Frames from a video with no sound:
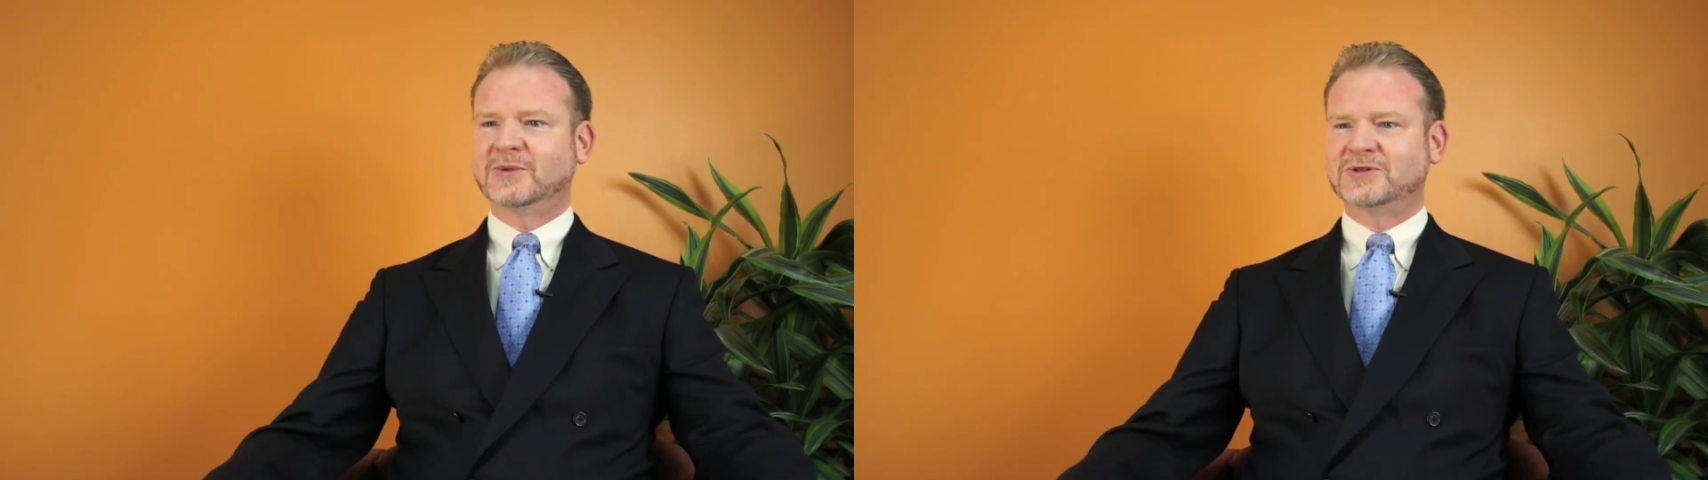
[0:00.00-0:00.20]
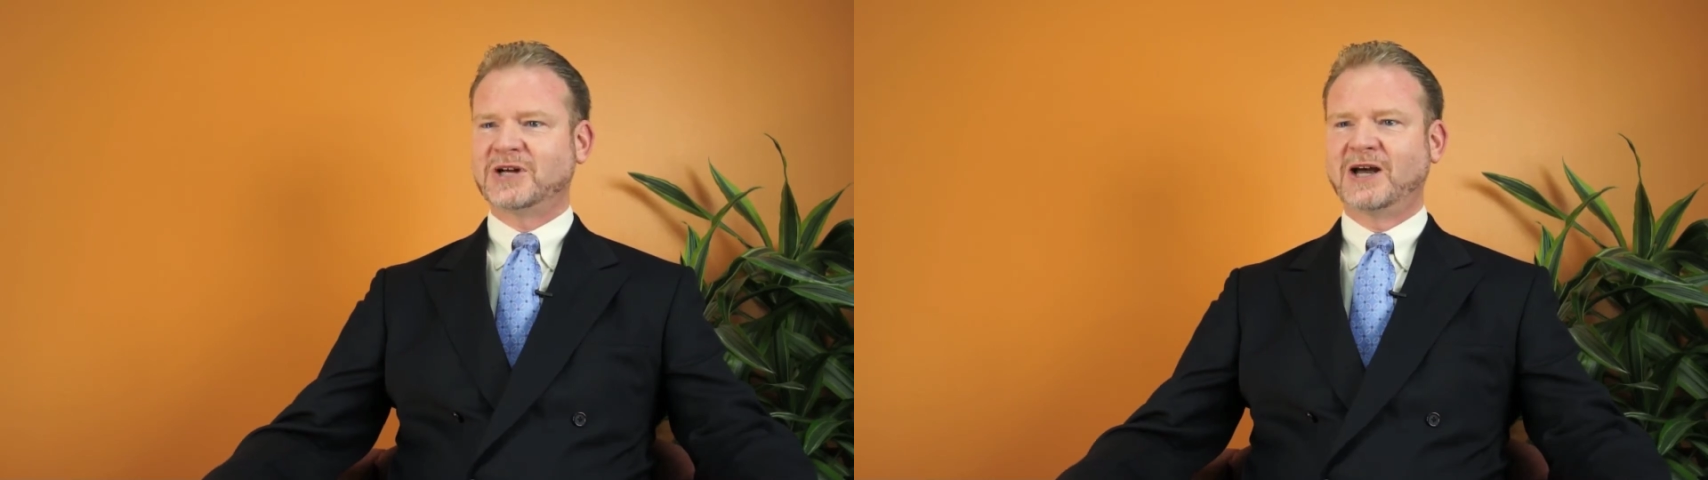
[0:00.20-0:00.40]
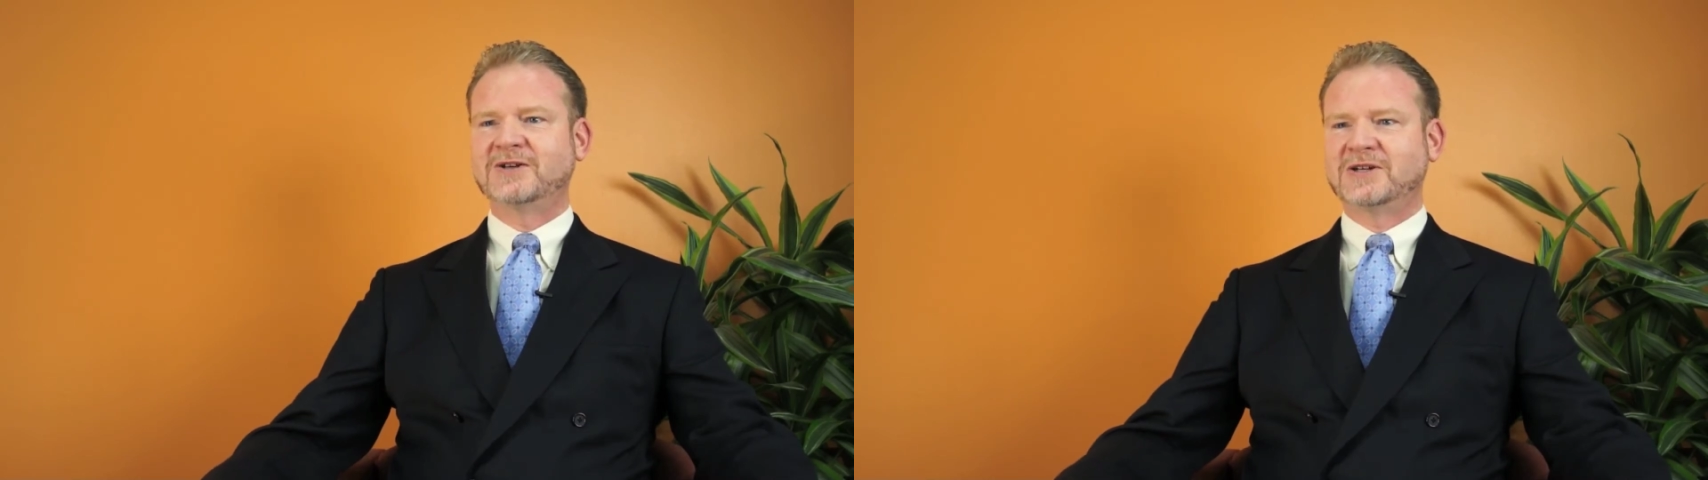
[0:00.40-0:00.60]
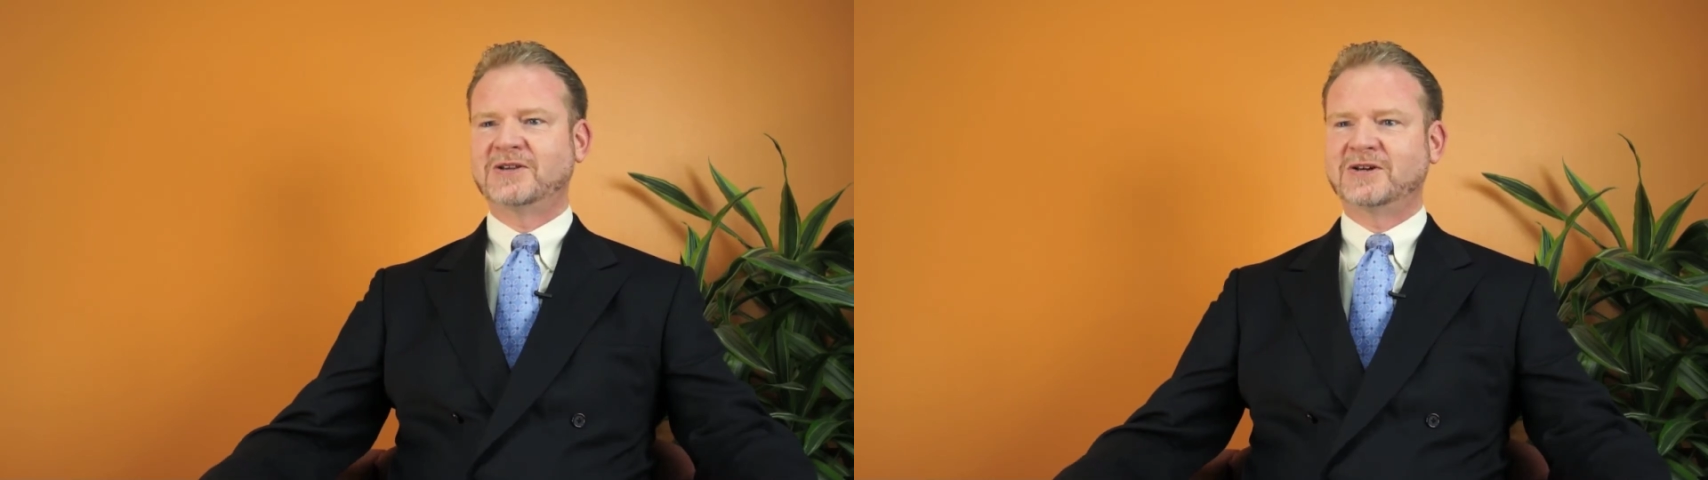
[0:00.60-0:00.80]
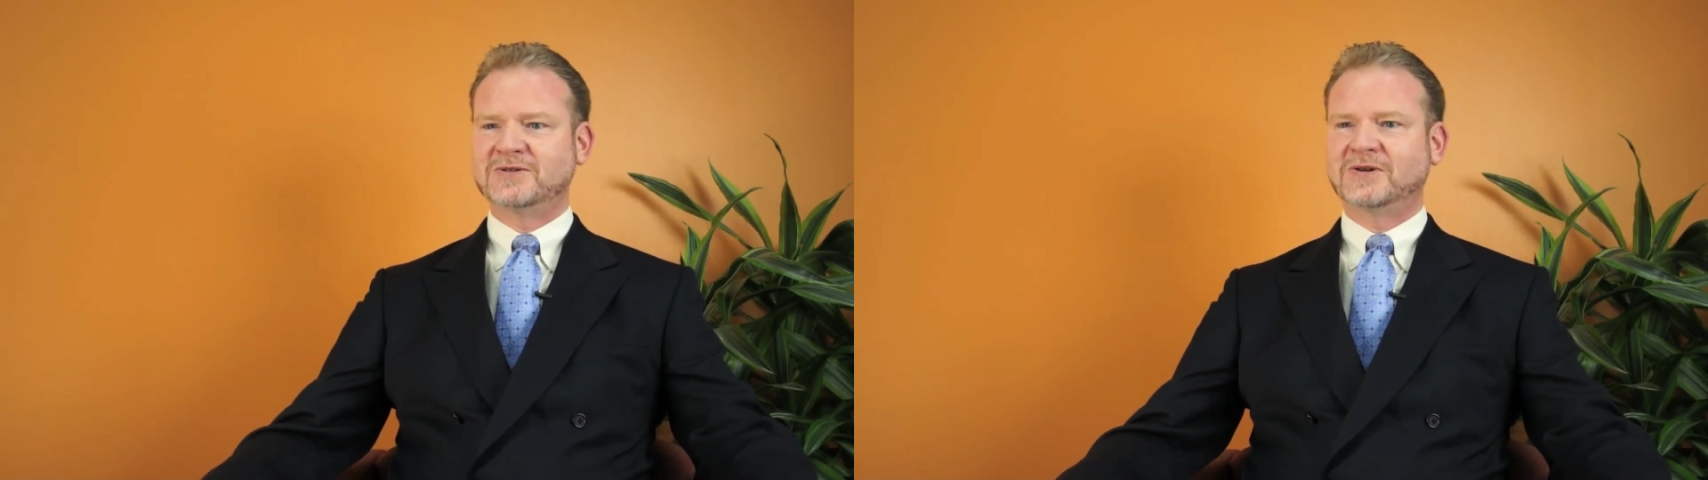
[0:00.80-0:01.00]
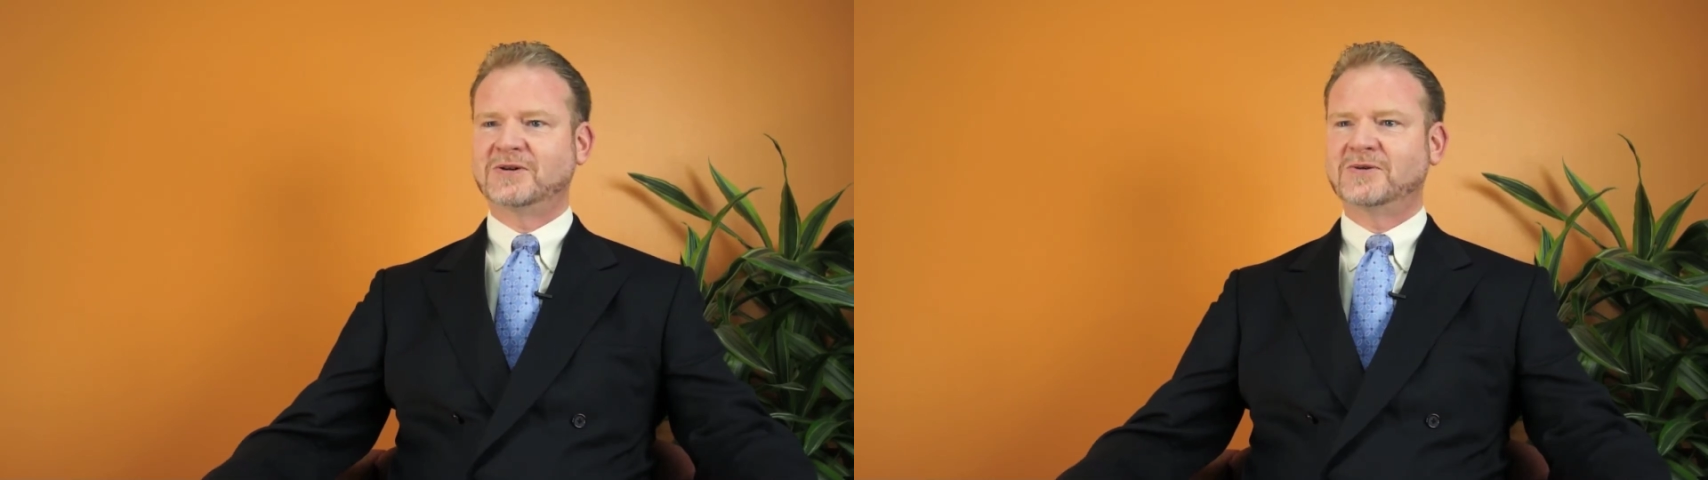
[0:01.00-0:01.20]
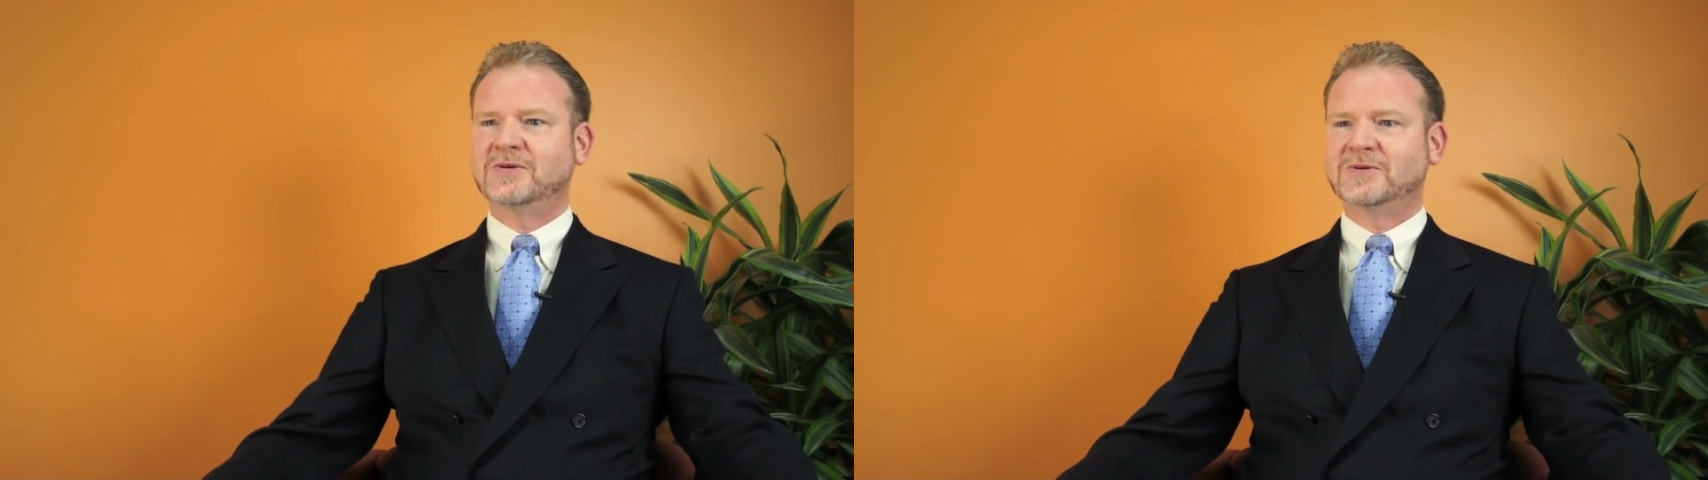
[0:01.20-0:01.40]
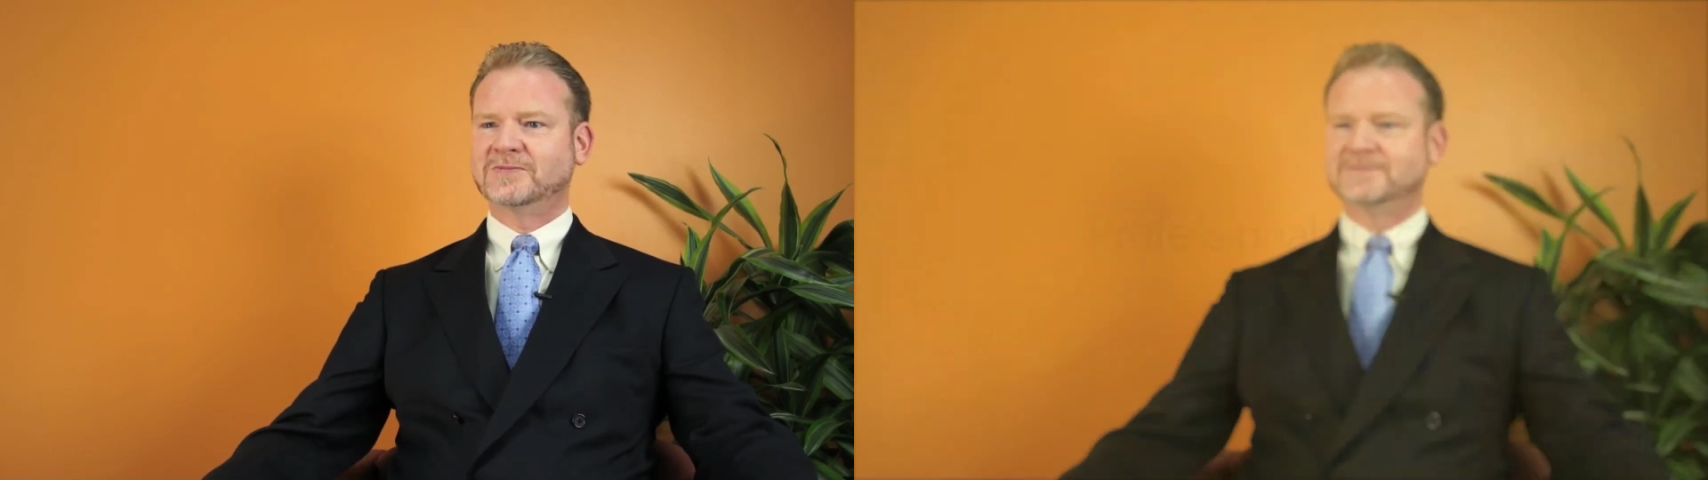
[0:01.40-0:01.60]
most challenging things you can
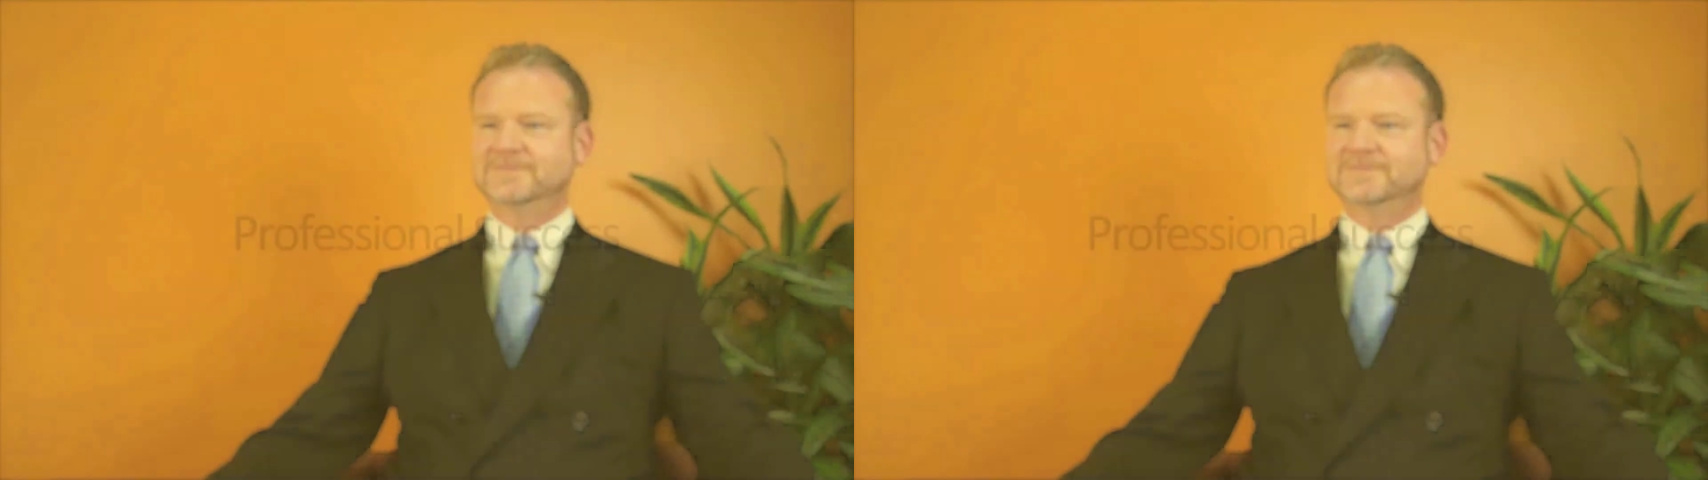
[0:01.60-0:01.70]
do.